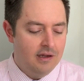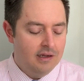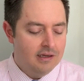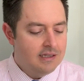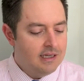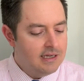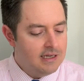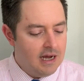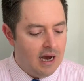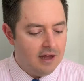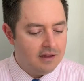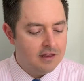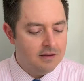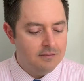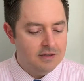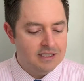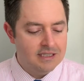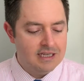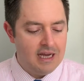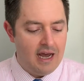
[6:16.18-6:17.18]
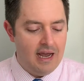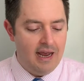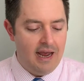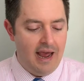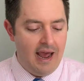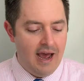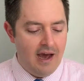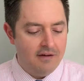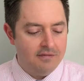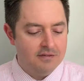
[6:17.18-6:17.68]
Did not the Messiah
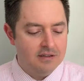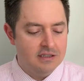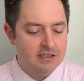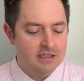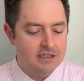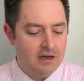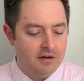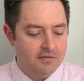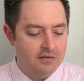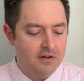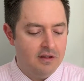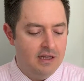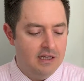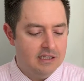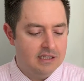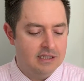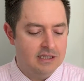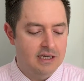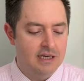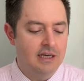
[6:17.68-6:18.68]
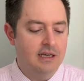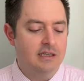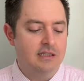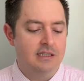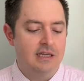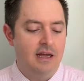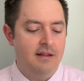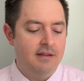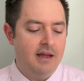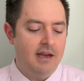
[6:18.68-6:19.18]
have to suffer these things
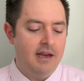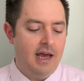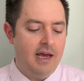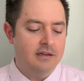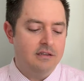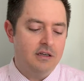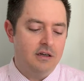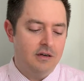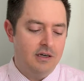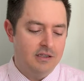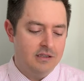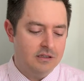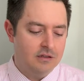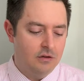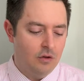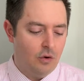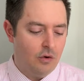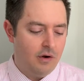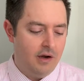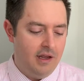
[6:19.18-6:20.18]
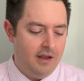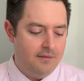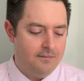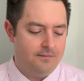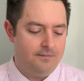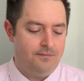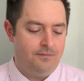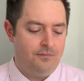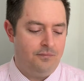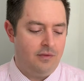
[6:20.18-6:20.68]
and then enter his glory?"
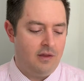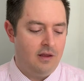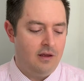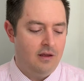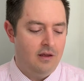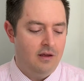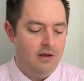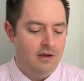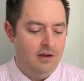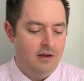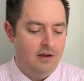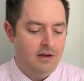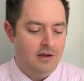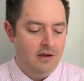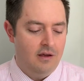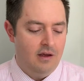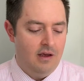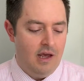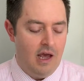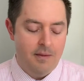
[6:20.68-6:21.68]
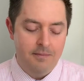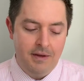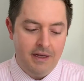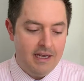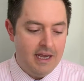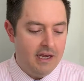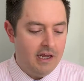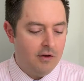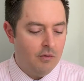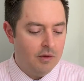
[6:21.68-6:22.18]
And
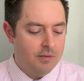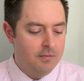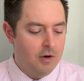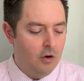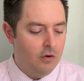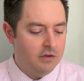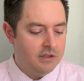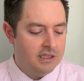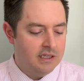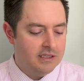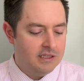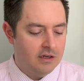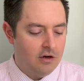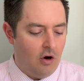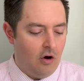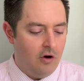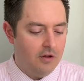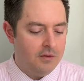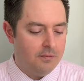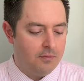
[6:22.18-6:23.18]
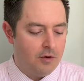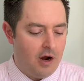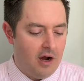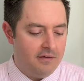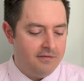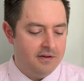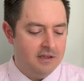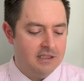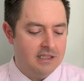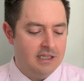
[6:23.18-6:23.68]
beginning with Moses and all the
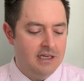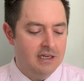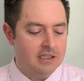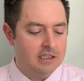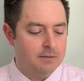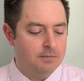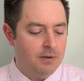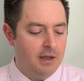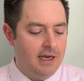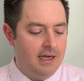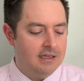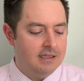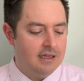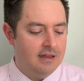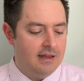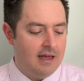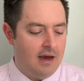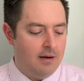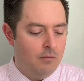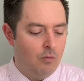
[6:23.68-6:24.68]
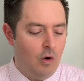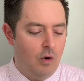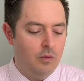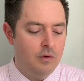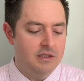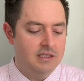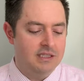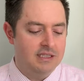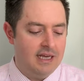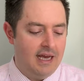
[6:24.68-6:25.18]
prophets, he explained to them what
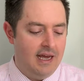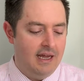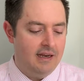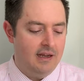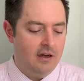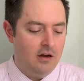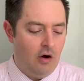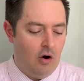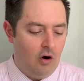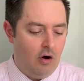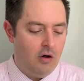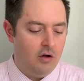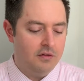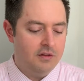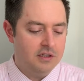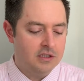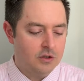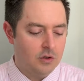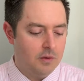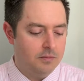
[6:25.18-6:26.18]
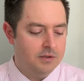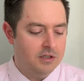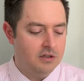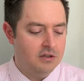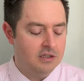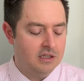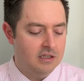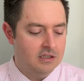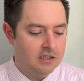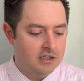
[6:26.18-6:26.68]
was said in all the
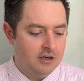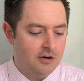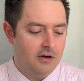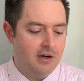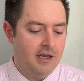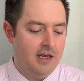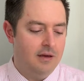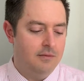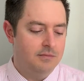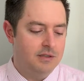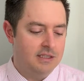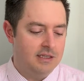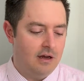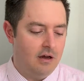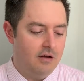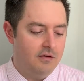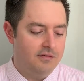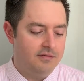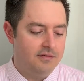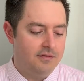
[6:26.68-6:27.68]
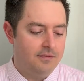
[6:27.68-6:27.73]
scriptures concerning himself.